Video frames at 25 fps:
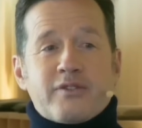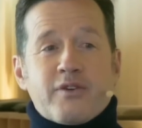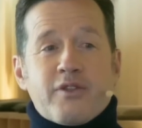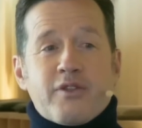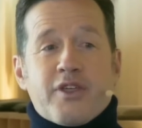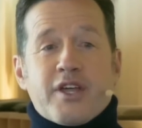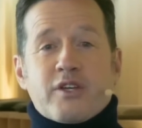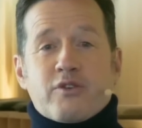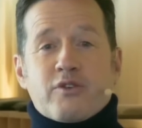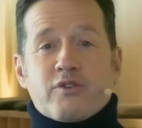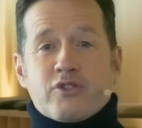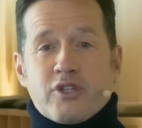So
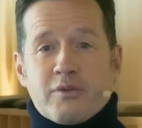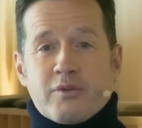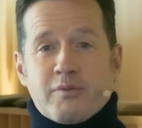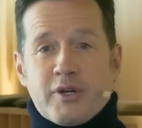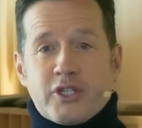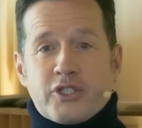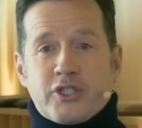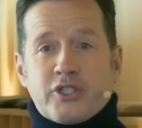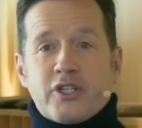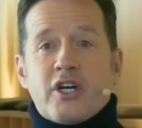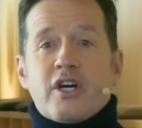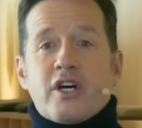thank you so
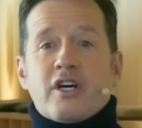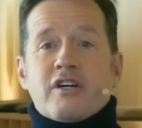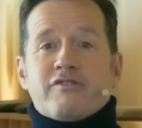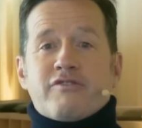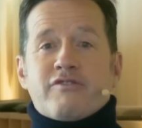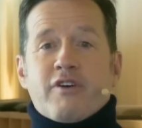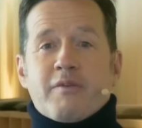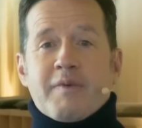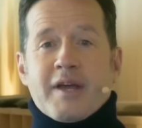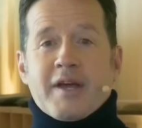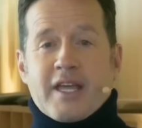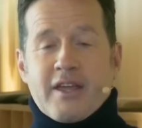much
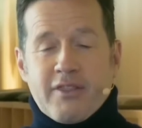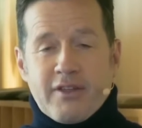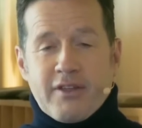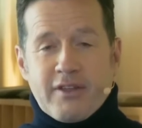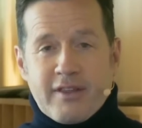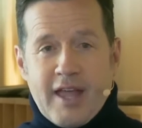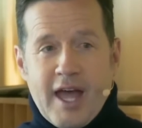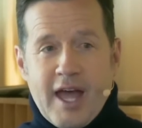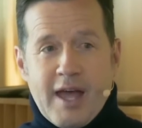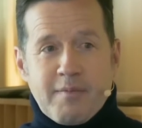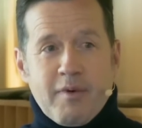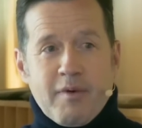for making
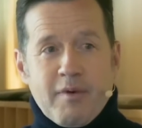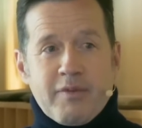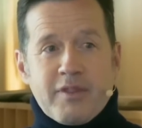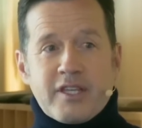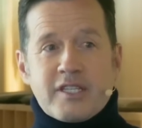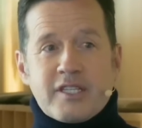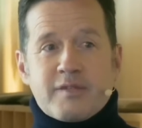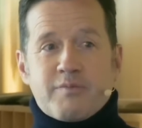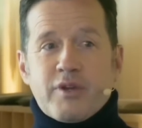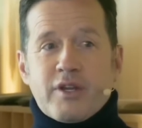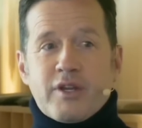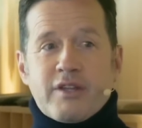the time on
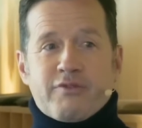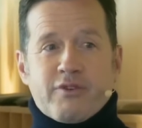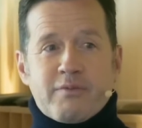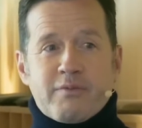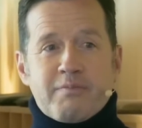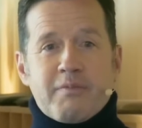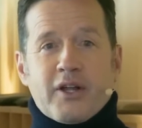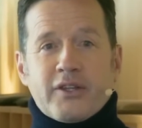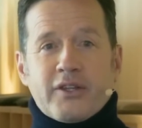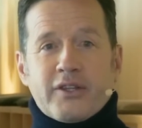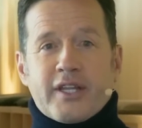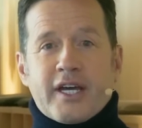this
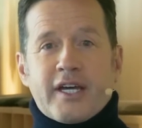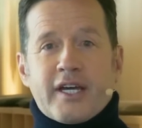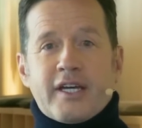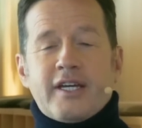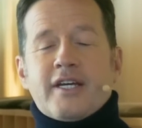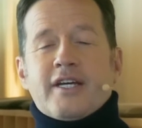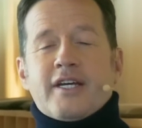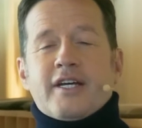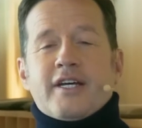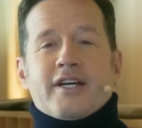beautiful Monday.